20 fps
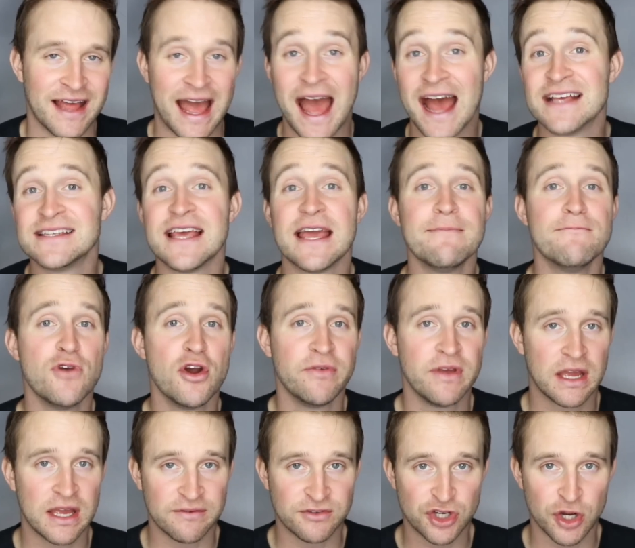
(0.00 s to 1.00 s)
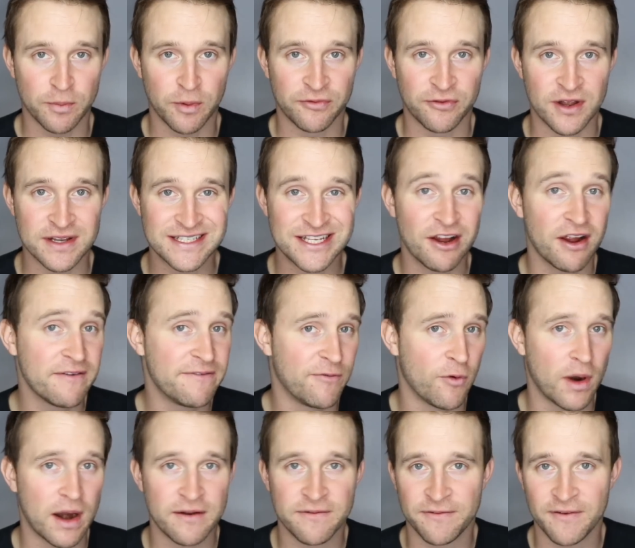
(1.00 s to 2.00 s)
As a movie, I give Triple Frontier a
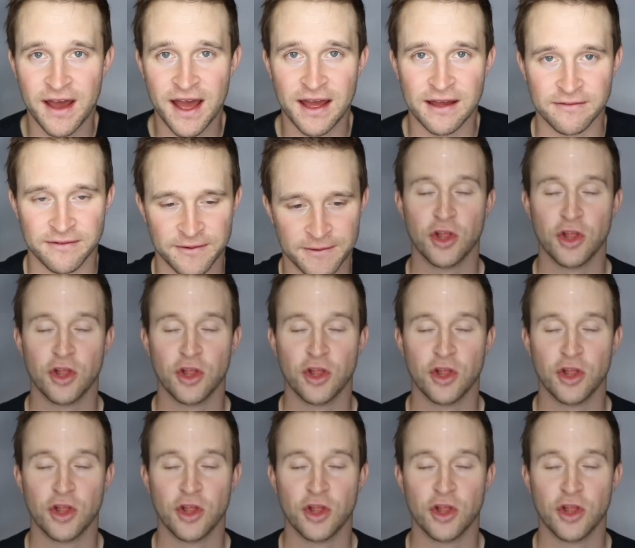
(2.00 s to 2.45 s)
4 out of 5.